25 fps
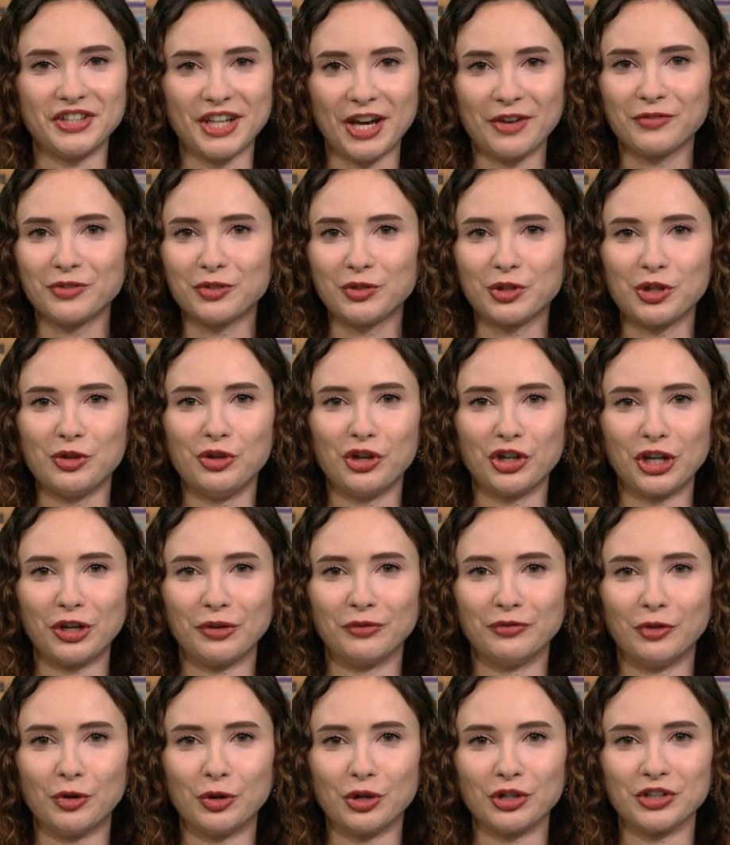Definitely
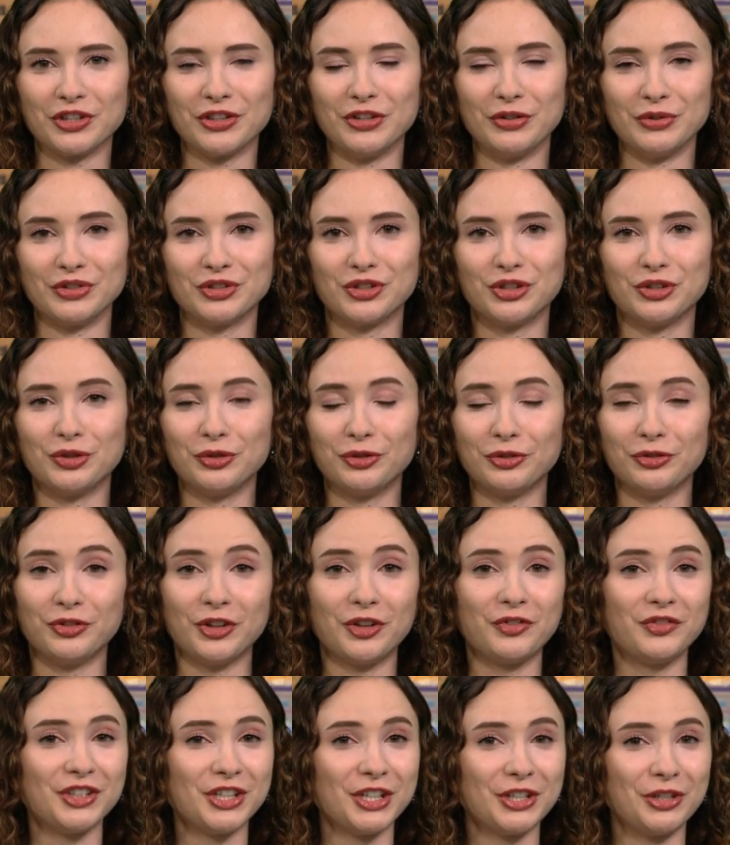looking forward to those two
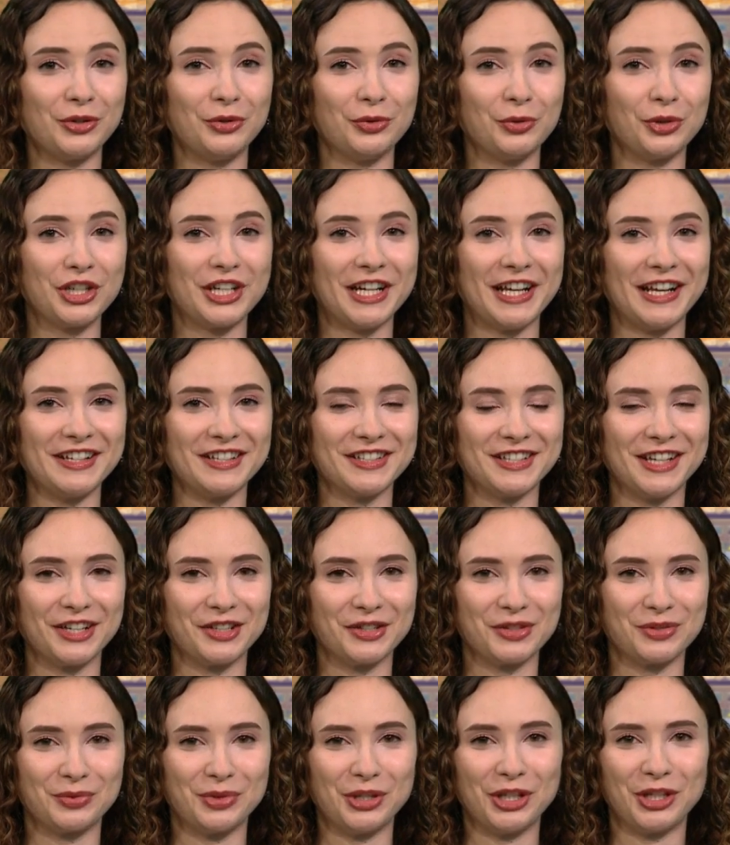50 degree days
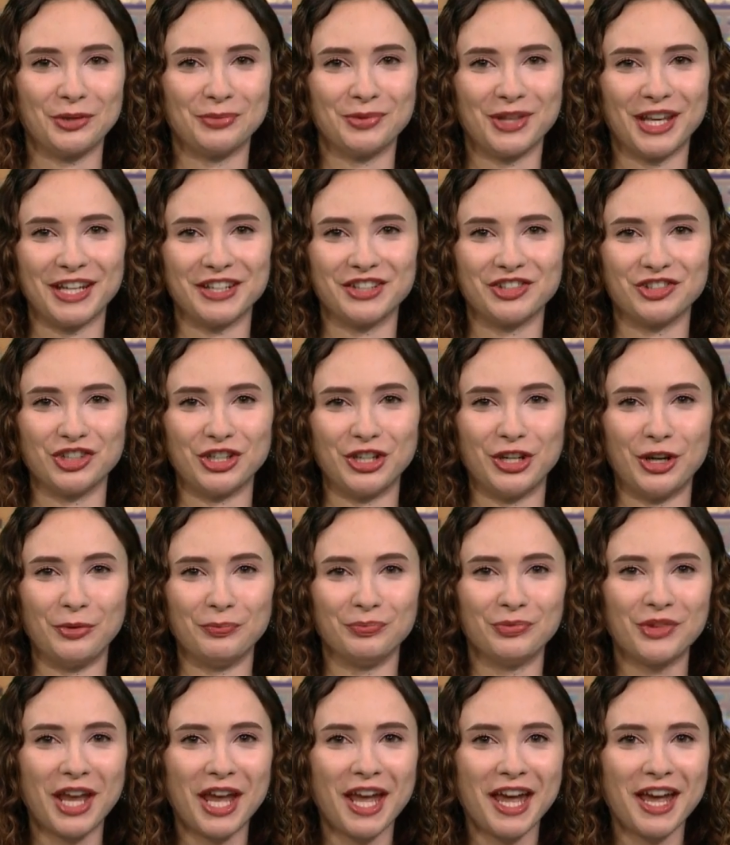next week. Thanks,
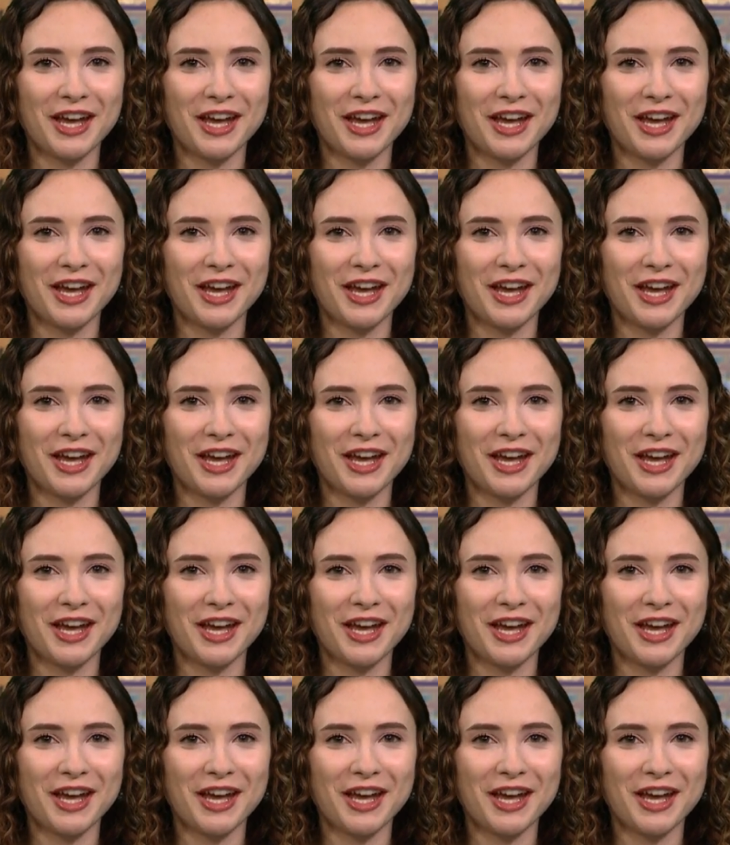Gino.